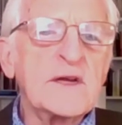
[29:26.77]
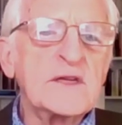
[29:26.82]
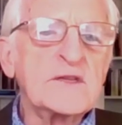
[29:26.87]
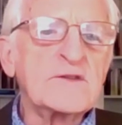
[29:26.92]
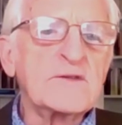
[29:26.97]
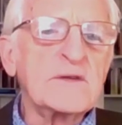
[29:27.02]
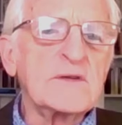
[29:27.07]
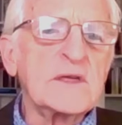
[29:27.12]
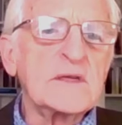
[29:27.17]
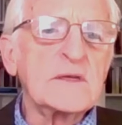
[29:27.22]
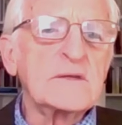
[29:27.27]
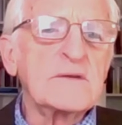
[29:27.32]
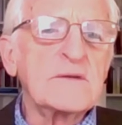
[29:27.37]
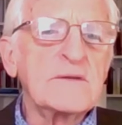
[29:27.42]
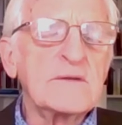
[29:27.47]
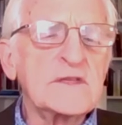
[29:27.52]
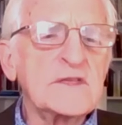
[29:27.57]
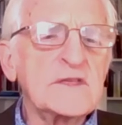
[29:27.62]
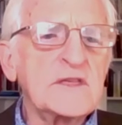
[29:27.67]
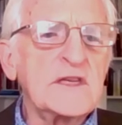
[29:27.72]
country,
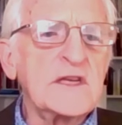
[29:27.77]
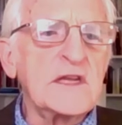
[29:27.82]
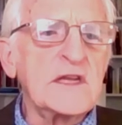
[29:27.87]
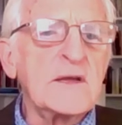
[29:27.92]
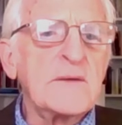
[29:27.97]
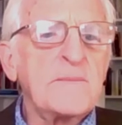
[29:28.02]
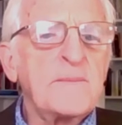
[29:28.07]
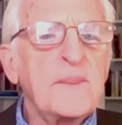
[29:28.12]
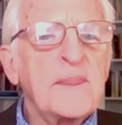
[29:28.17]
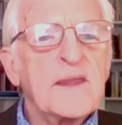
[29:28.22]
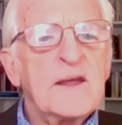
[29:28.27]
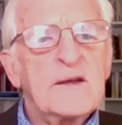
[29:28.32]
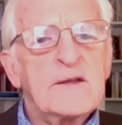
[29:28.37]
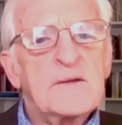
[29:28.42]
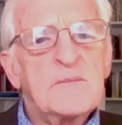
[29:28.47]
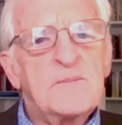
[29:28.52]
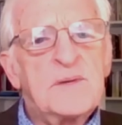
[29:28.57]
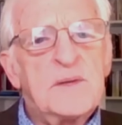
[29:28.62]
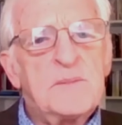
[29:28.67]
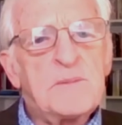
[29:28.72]
to the city
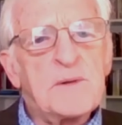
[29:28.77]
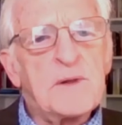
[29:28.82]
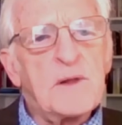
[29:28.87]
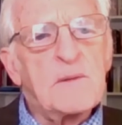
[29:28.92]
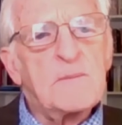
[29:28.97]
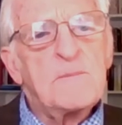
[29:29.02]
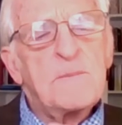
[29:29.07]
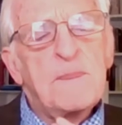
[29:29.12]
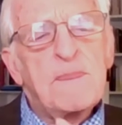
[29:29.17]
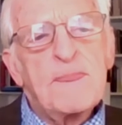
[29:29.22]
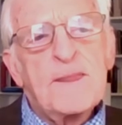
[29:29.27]
people.